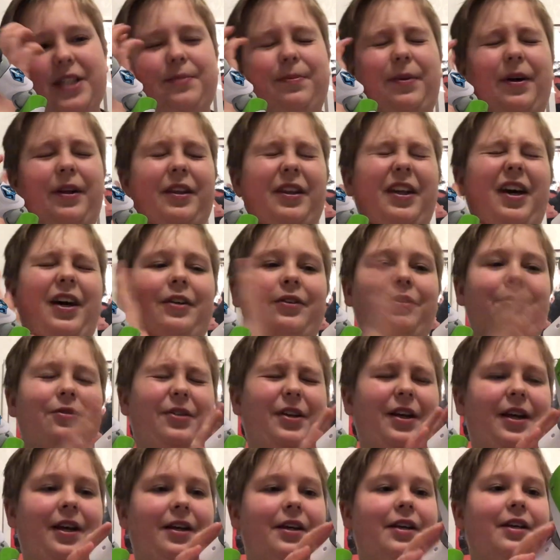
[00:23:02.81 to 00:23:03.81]
but not
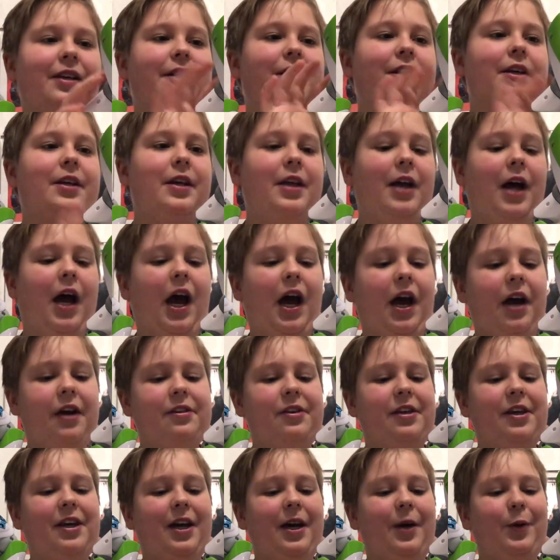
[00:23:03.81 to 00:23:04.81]
today. I
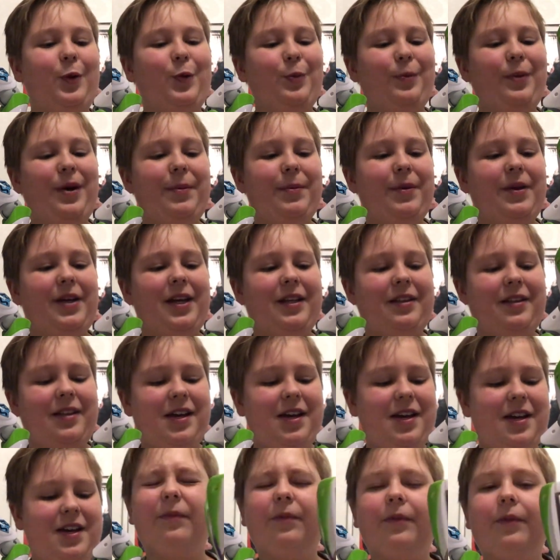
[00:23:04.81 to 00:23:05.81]
think I will maybe get
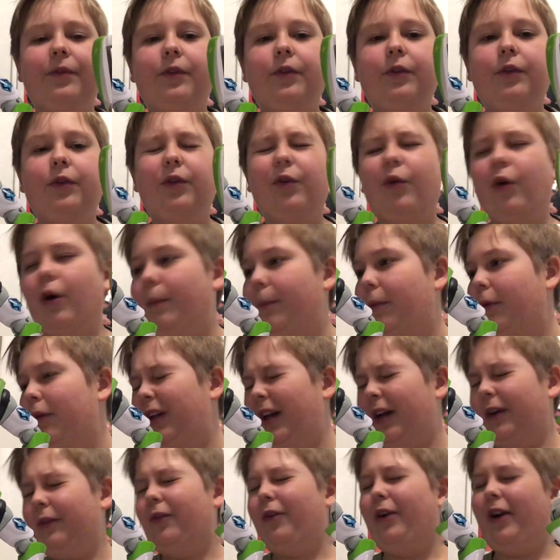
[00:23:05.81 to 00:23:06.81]
a normal,
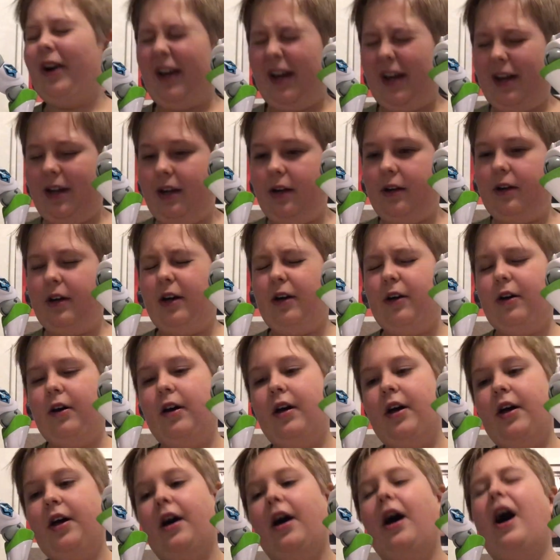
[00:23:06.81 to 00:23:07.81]
or
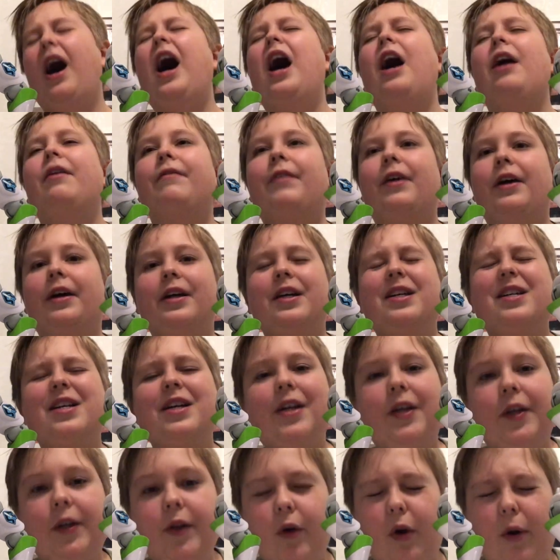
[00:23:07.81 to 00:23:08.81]
have a
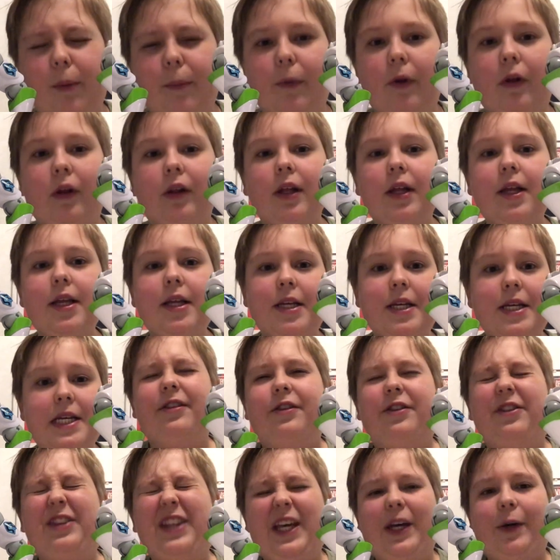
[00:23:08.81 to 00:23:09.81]
normal
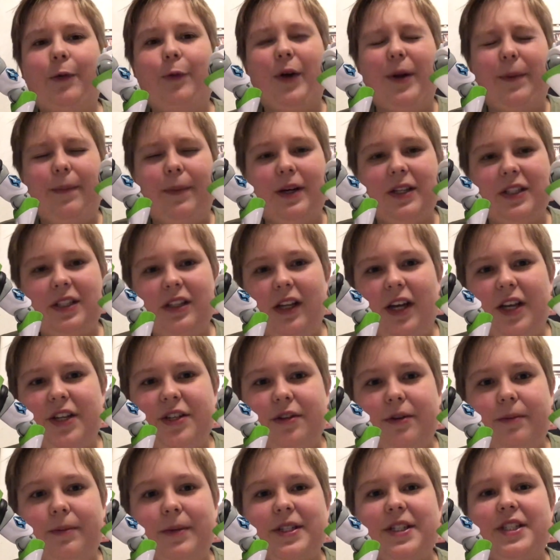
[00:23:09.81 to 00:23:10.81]
Thinkway Buzz
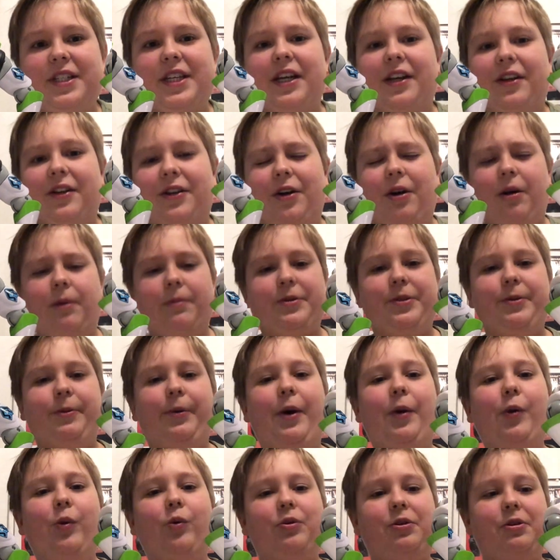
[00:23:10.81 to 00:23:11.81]
Lightyear in my second home, so
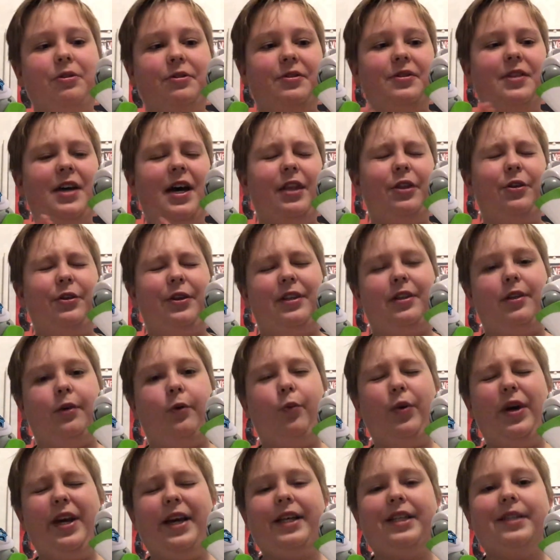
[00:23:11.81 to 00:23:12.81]
I will use that to get the
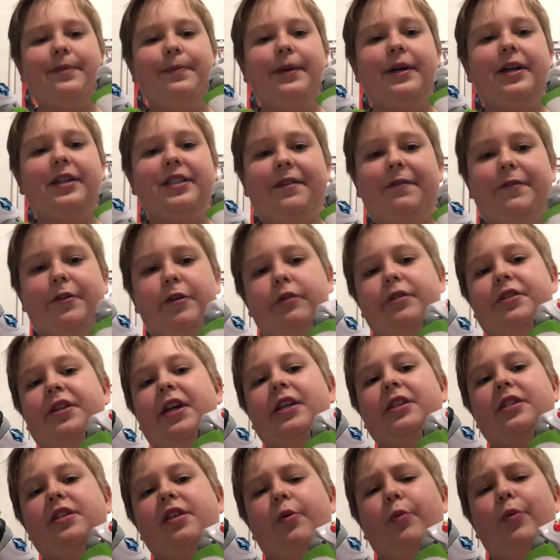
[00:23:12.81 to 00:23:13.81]
wings, because if you
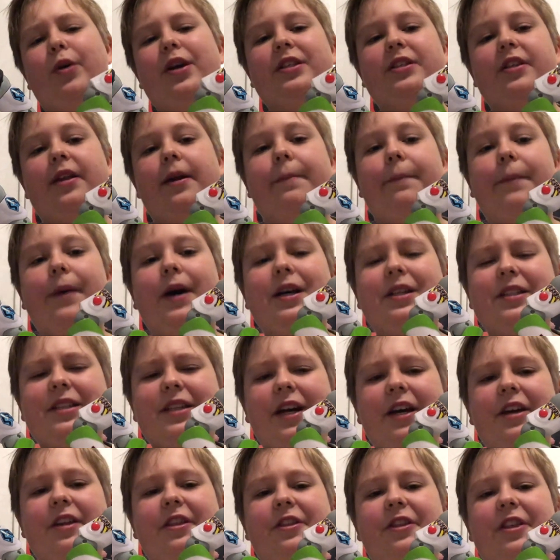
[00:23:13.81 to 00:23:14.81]
change the wings in a bus,
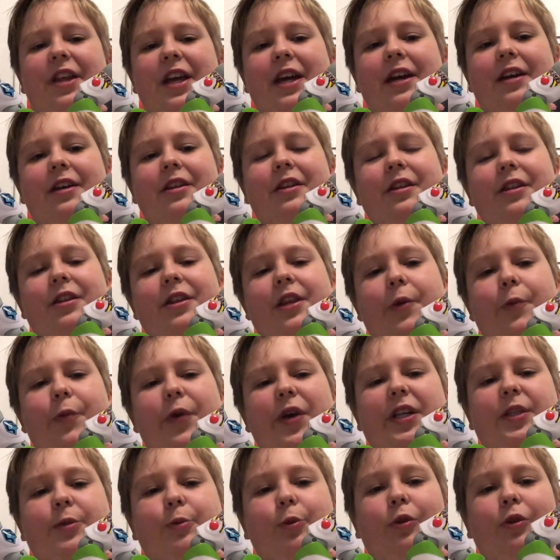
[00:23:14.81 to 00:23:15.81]
I think the
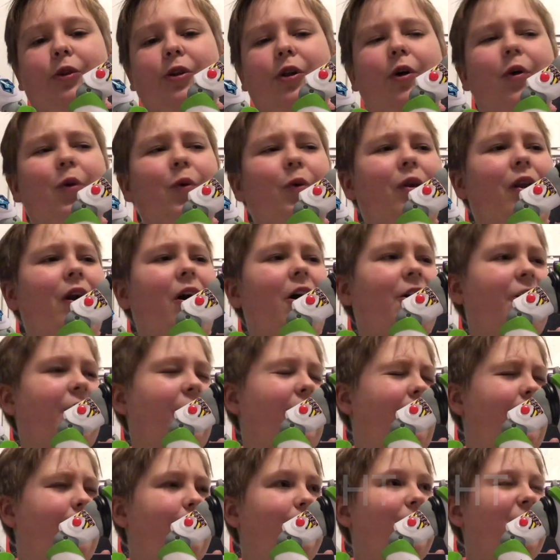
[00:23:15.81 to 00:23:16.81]
wings will no
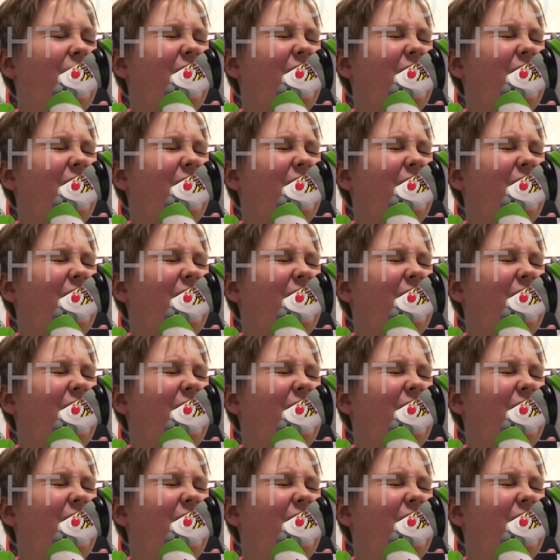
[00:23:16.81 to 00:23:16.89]
longer